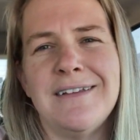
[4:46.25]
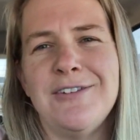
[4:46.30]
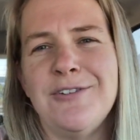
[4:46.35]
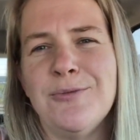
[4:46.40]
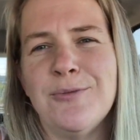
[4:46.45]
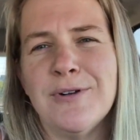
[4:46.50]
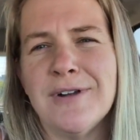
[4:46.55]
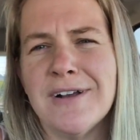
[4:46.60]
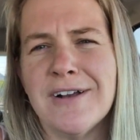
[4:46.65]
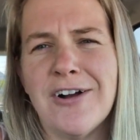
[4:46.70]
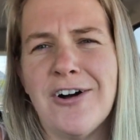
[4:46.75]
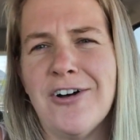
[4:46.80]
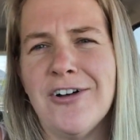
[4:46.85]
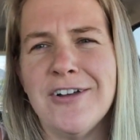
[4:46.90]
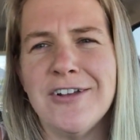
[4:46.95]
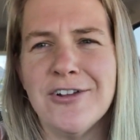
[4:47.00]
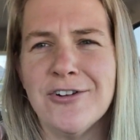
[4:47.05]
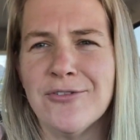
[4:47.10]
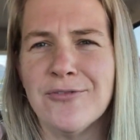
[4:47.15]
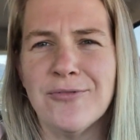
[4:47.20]
you wouldn't call
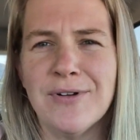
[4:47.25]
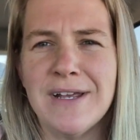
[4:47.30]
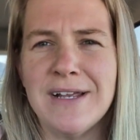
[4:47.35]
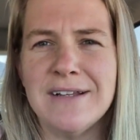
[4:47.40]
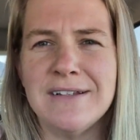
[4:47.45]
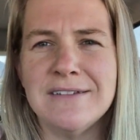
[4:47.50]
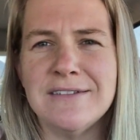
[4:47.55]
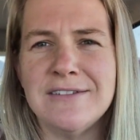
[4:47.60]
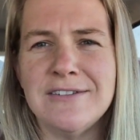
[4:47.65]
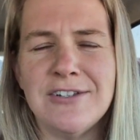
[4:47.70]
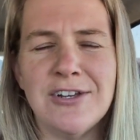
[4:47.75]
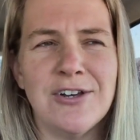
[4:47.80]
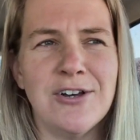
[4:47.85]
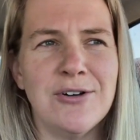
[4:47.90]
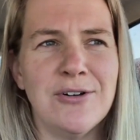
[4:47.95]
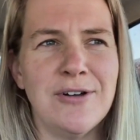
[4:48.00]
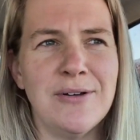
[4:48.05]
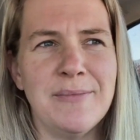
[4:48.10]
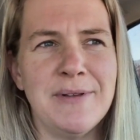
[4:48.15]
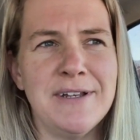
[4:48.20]
it your ring
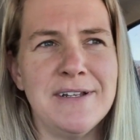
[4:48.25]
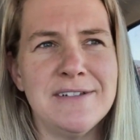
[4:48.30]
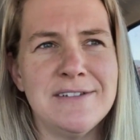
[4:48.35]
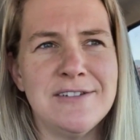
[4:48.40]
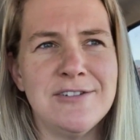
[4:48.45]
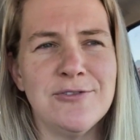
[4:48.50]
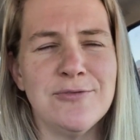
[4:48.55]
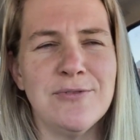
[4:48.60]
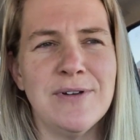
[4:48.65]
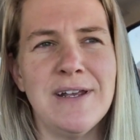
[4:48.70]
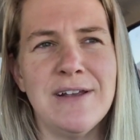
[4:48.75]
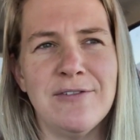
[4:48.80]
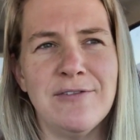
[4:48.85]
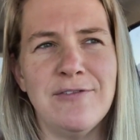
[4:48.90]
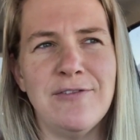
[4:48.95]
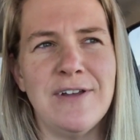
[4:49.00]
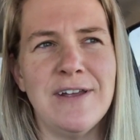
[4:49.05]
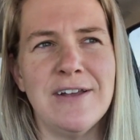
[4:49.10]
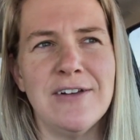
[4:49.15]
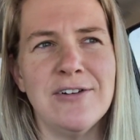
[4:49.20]
toe. I mean, it's your ring
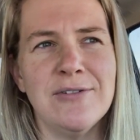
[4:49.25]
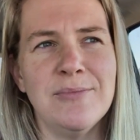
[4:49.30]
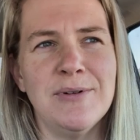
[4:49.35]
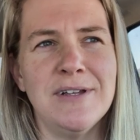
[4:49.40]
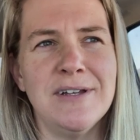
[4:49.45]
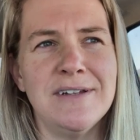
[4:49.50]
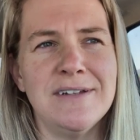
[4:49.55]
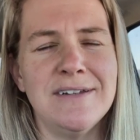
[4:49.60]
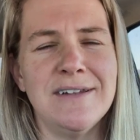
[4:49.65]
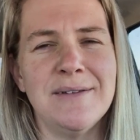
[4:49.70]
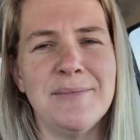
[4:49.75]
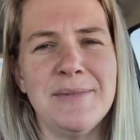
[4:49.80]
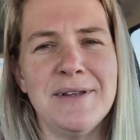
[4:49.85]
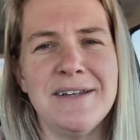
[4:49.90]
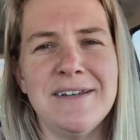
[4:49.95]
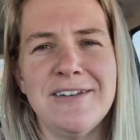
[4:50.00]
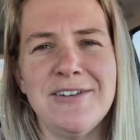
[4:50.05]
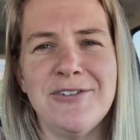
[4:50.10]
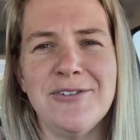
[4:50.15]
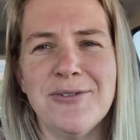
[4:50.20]
finger, but I mean,
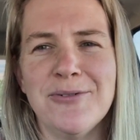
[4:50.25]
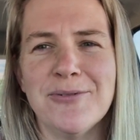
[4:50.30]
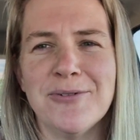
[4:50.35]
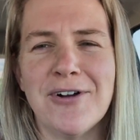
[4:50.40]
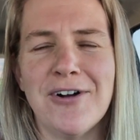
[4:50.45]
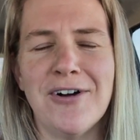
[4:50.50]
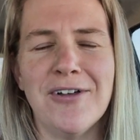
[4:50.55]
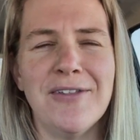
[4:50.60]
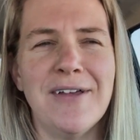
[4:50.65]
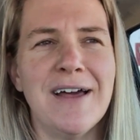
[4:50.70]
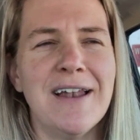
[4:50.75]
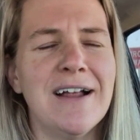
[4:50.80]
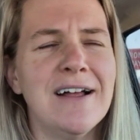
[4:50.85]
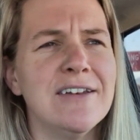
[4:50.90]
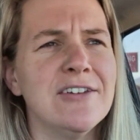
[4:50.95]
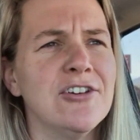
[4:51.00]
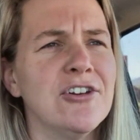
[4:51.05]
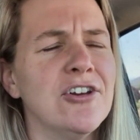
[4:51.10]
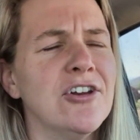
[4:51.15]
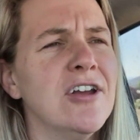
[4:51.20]
you don't call that on
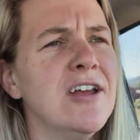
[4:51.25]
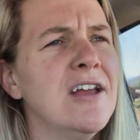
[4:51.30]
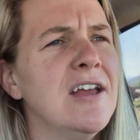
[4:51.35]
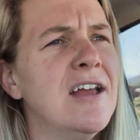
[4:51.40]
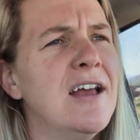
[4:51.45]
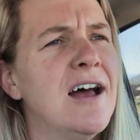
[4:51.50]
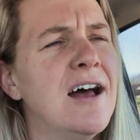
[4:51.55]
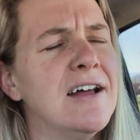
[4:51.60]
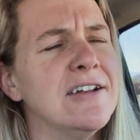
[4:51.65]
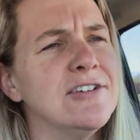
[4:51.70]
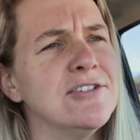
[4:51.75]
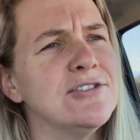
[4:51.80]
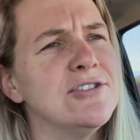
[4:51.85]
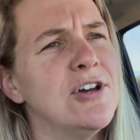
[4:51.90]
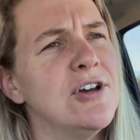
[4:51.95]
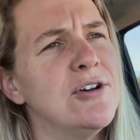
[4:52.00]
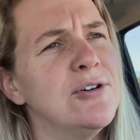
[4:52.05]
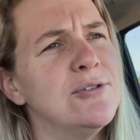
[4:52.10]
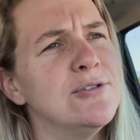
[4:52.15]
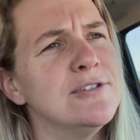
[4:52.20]
your
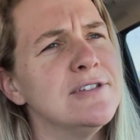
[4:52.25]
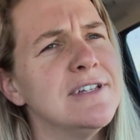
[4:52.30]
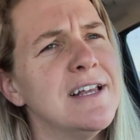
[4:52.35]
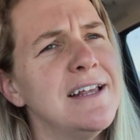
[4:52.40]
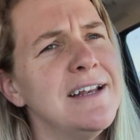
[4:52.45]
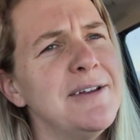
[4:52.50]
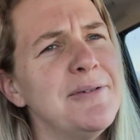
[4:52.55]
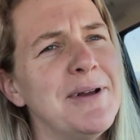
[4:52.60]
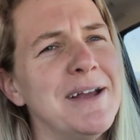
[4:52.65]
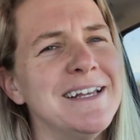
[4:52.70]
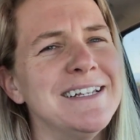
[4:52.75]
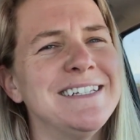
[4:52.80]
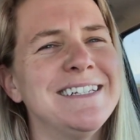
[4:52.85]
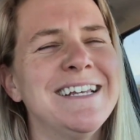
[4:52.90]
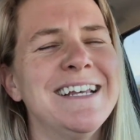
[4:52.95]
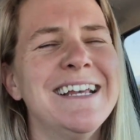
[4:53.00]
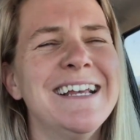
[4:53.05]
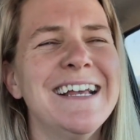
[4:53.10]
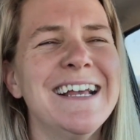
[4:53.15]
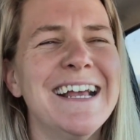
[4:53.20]
toes.
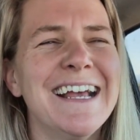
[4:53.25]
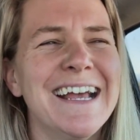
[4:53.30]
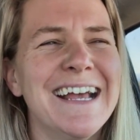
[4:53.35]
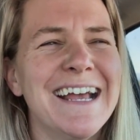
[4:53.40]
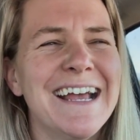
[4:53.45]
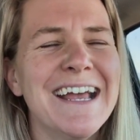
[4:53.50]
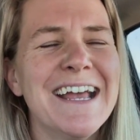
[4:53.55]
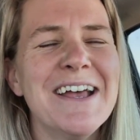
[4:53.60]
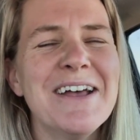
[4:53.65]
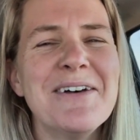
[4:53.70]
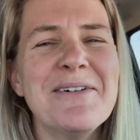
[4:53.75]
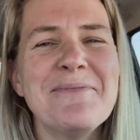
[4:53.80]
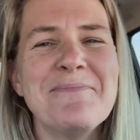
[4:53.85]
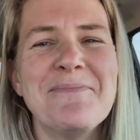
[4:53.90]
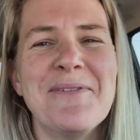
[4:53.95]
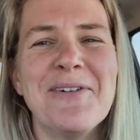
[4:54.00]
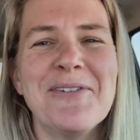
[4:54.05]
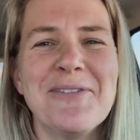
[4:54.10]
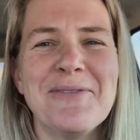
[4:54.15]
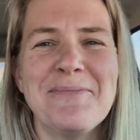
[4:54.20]
Anyways,
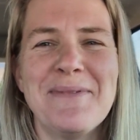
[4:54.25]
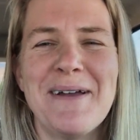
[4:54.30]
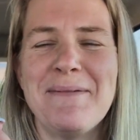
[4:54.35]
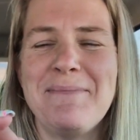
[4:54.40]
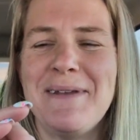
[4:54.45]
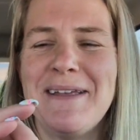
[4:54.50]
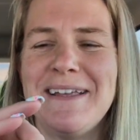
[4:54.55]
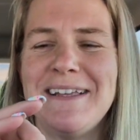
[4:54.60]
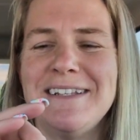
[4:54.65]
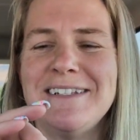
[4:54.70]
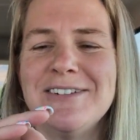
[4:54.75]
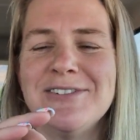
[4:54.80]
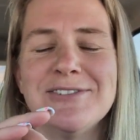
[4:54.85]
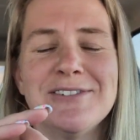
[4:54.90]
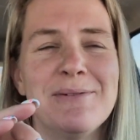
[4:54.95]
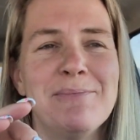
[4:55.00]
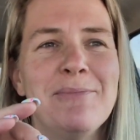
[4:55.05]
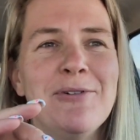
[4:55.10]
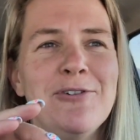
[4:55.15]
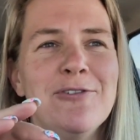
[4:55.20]
both of my pinky toes
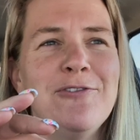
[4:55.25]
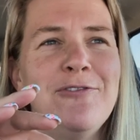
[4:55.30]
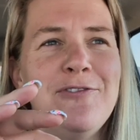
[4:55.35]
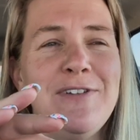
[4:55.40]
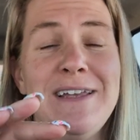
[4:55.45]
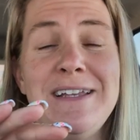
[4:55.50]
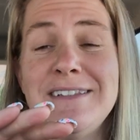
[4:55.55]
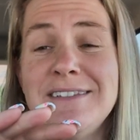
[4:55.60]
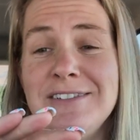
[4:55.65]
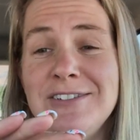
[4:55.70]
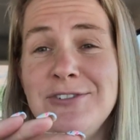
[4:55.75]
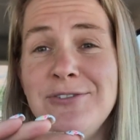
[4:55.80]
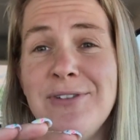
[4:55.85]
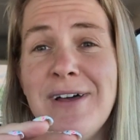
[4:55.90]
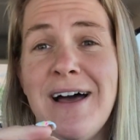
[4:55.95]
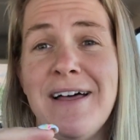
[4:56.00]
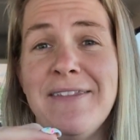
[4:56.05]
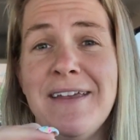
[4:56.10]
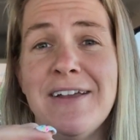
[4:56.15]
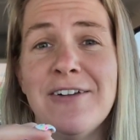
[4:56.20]
on both feet do
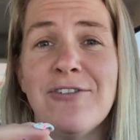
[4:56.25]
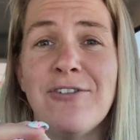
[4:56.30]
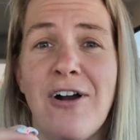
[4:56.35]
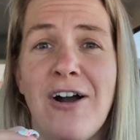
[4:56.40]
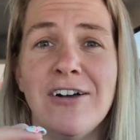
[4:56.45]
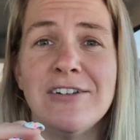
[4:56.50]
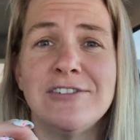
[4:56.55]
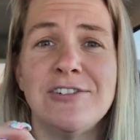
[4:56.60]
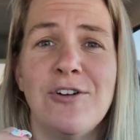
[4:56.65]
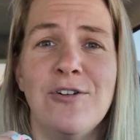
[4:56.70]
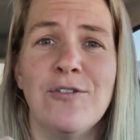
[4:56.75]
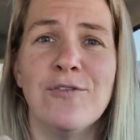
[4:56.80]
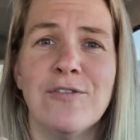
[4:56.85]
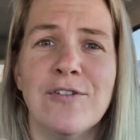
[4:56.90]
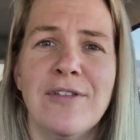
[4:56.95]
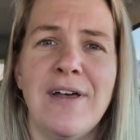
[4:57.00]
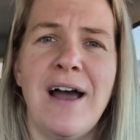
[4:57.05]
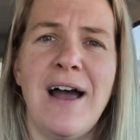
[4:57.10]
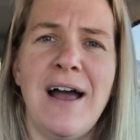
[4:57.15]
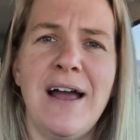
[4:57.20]
that. They cross over
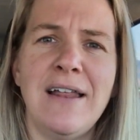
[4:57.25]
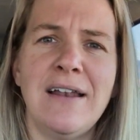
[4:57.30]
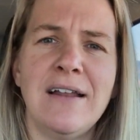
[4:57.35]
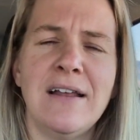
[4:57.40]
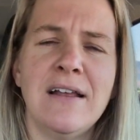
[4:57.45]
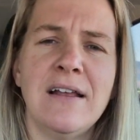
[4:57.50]
that.